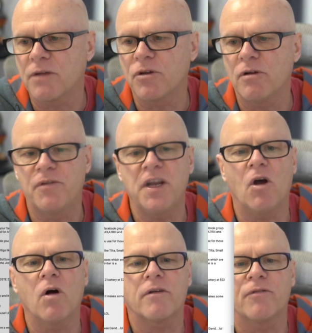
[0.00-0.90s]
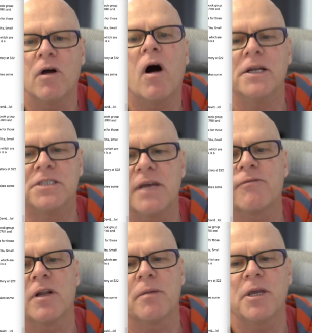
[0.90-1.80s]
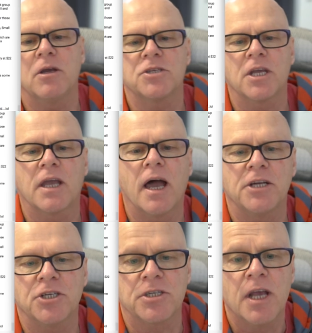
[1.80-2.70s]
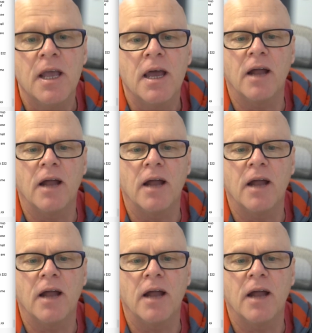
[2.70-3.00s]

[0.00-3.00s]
So if you're a videographer, I'd definitely be using cages.